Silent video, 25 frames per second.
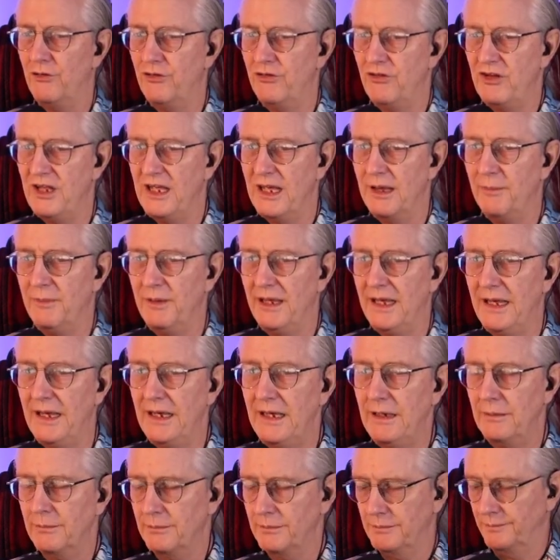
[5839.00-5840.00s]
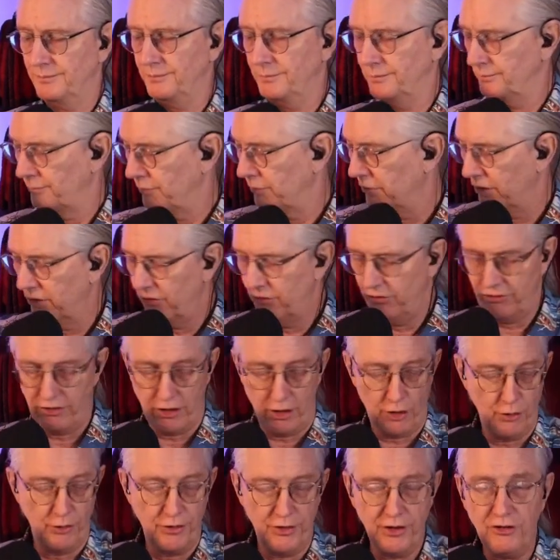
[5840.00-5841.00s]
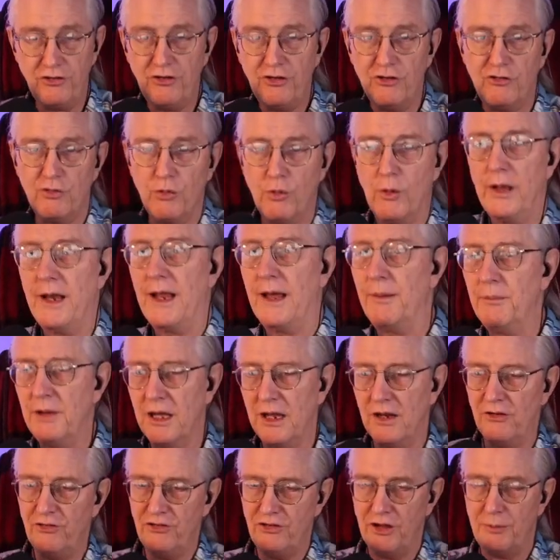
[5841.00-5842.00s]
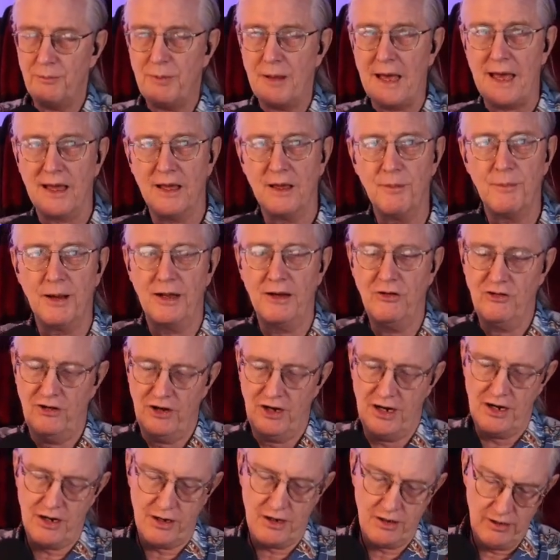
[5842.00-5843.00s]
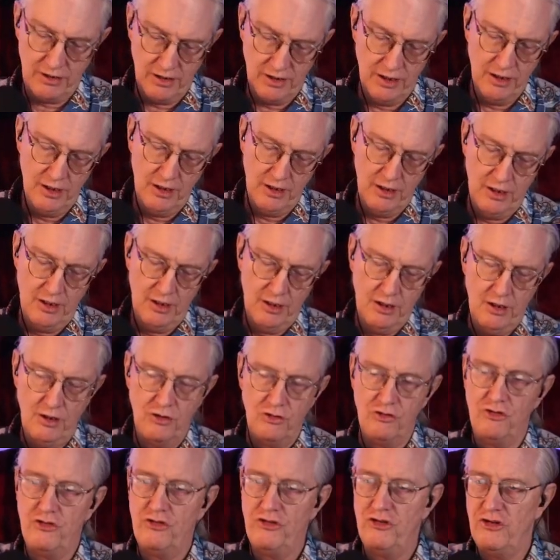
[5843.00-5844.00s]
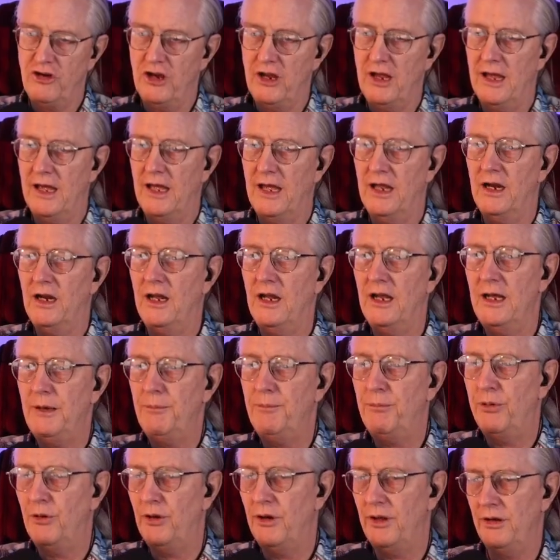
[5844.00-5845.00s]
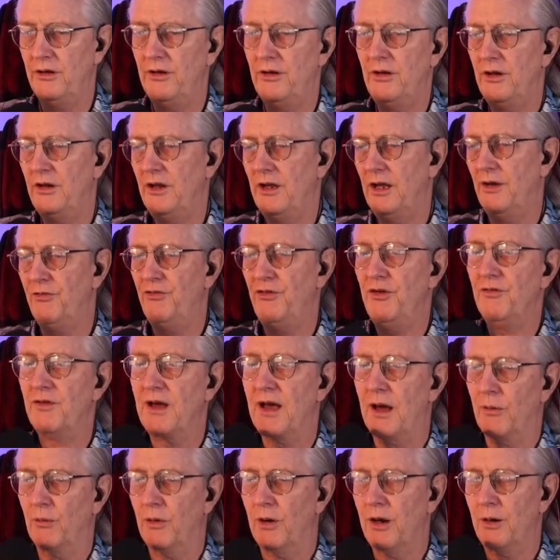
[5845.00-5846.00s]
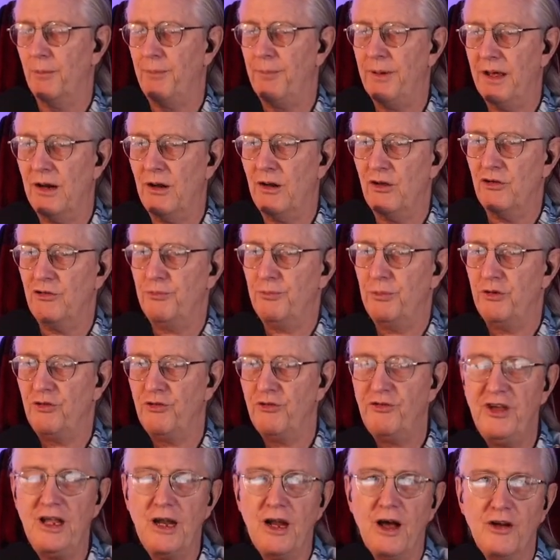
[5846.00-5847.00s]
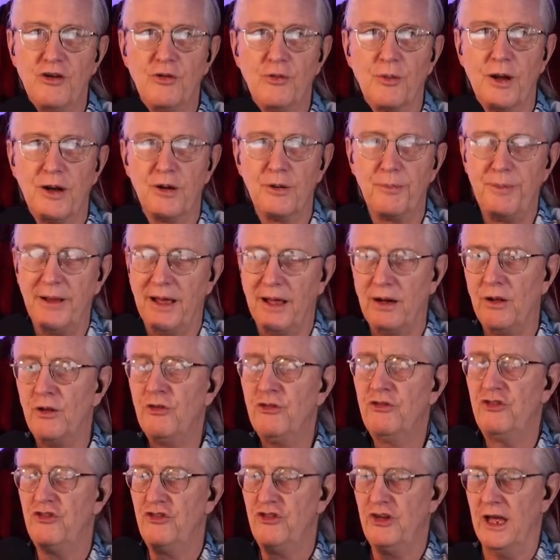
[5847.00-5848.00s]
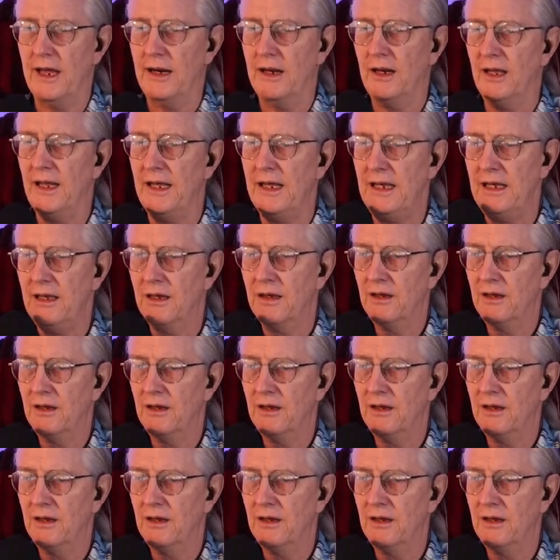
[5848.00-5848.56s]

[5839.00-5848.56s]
DME. So this is when I'm going to sit back in my chair, gently put, if you've got rudder pedals, put your feet on your rudder pedals gently.